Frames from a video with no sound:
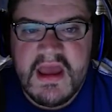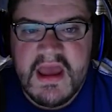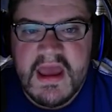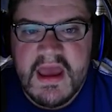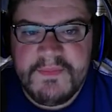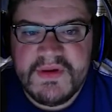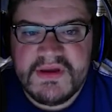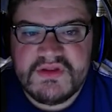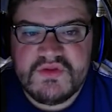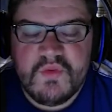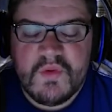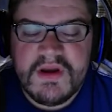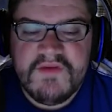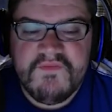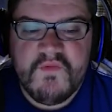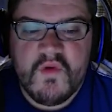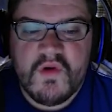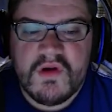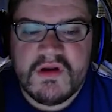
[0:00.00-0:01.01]
At pick
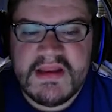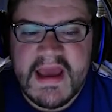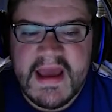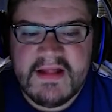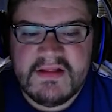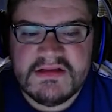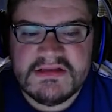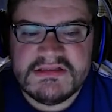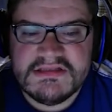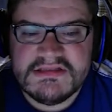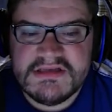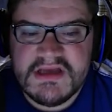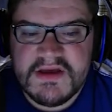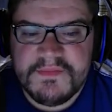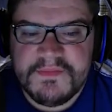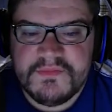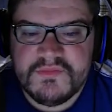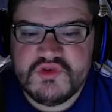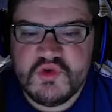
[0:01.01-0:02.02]
24, Dallas is
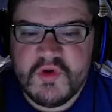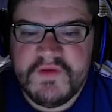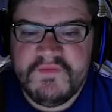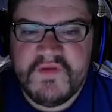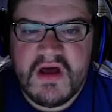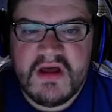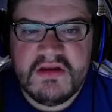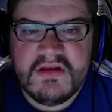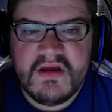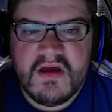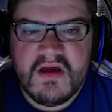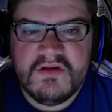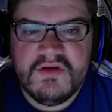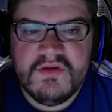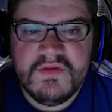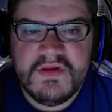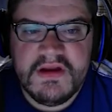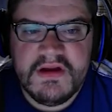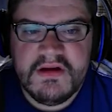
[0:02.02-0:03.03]
up. Troy
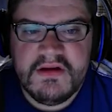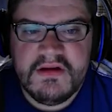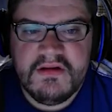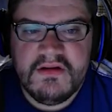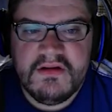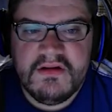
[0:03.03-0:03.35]
Fontanu here.